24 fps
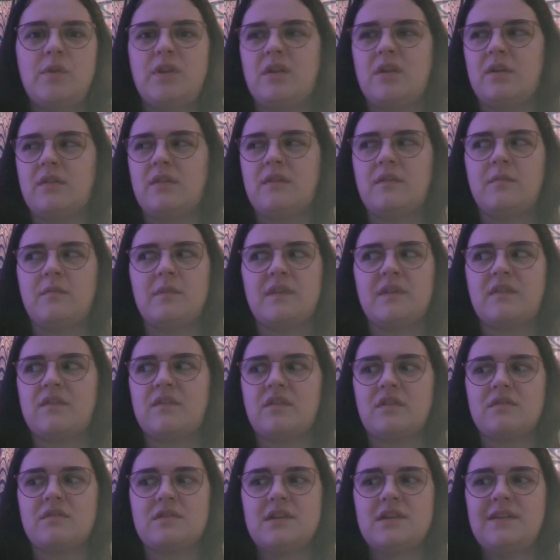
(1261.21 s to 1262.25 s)
onto my
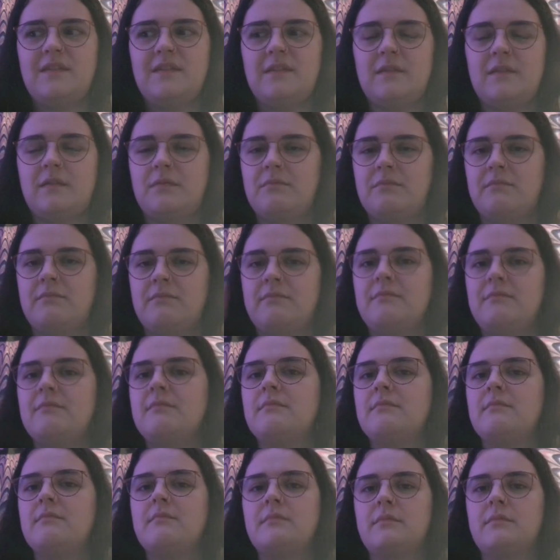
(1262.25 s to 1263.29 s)
stories,
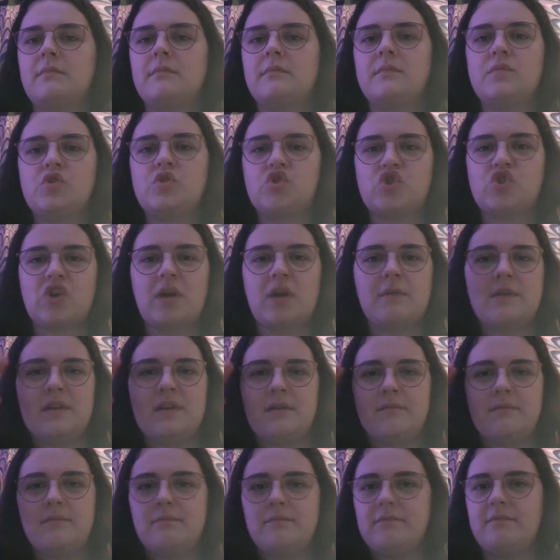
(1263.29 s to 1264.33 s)

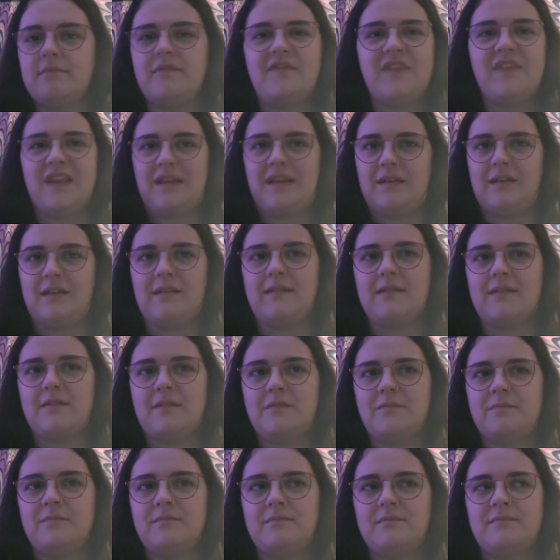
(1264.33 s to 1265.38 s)
sharing things,
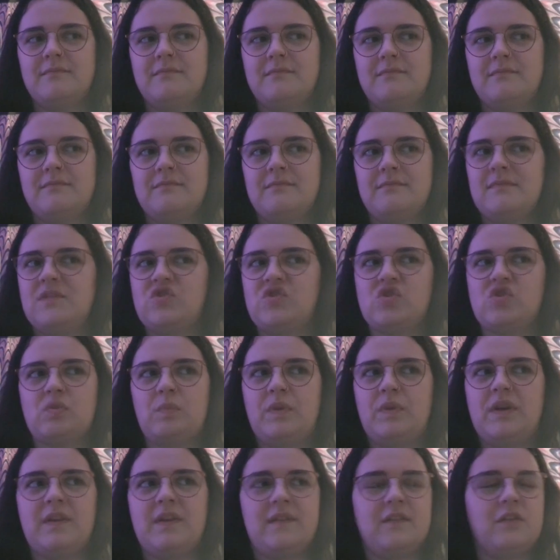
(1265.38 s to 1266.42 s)
sharing
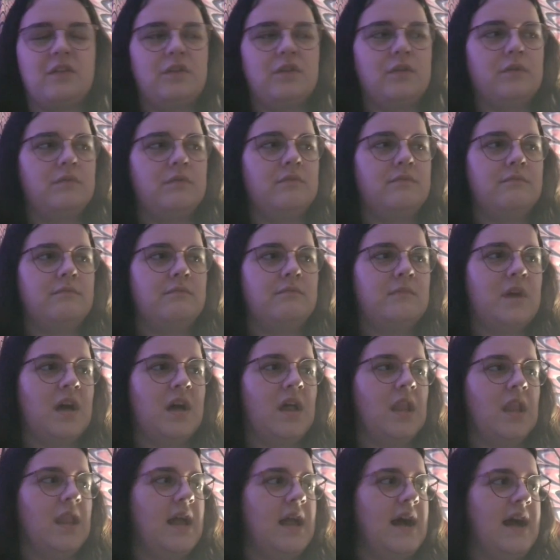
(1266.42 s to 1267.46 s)
personal
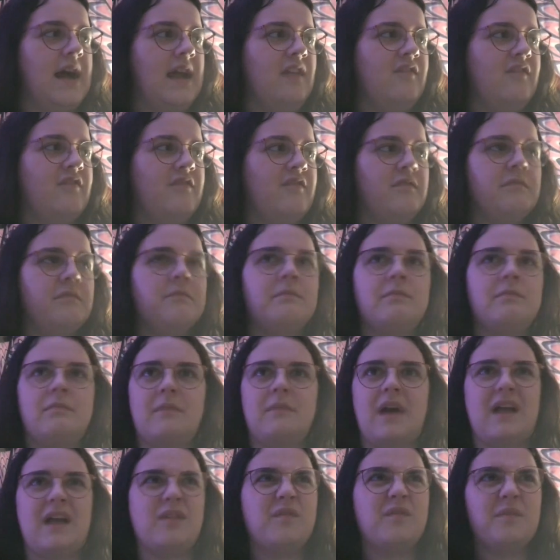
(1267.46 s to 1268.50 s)
life.
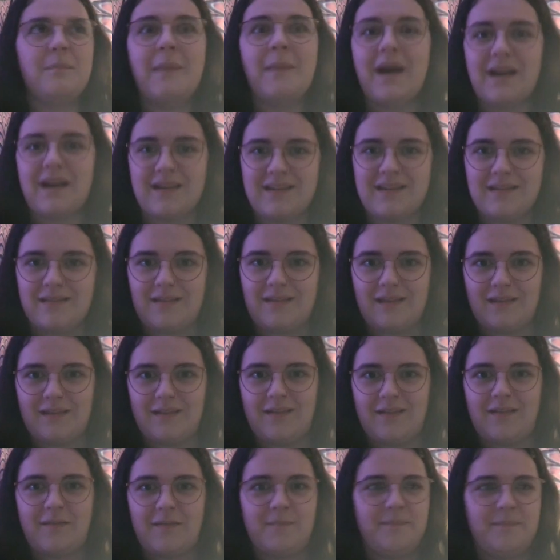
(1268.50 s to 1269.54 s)
I love
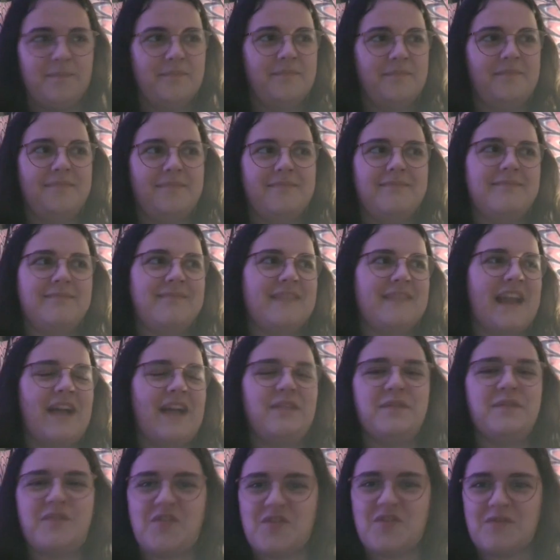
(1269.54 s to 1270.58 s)
marketing. I
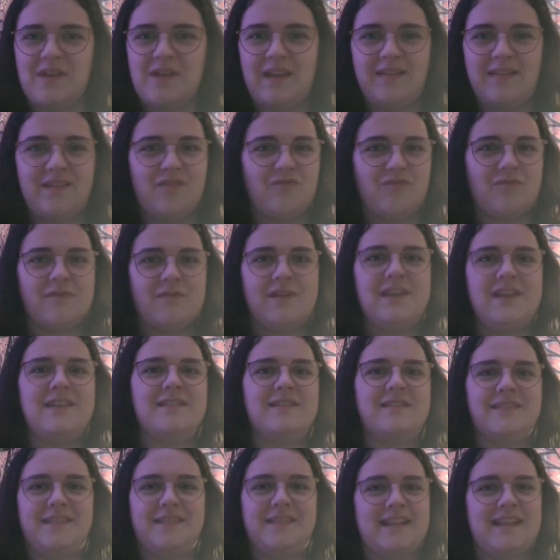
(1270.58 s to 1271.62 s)
love creating
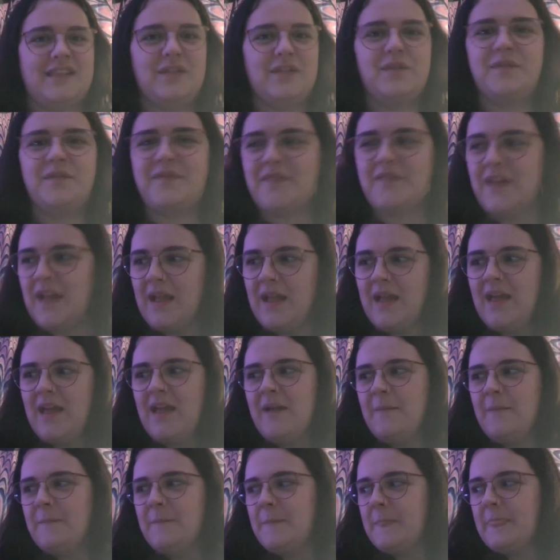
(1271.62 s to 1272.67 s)
reels. I love
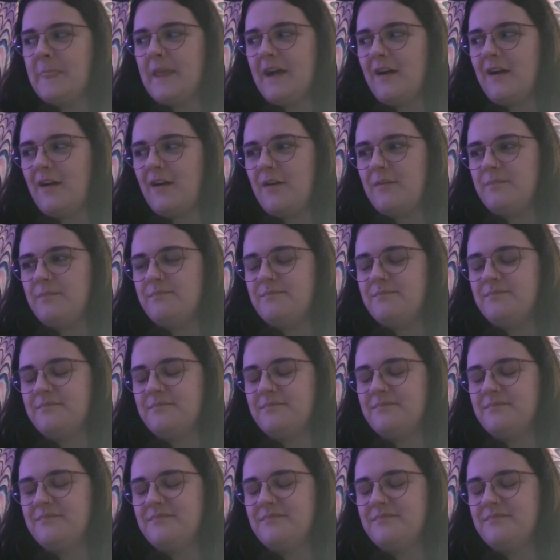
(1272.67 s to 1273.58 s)
writing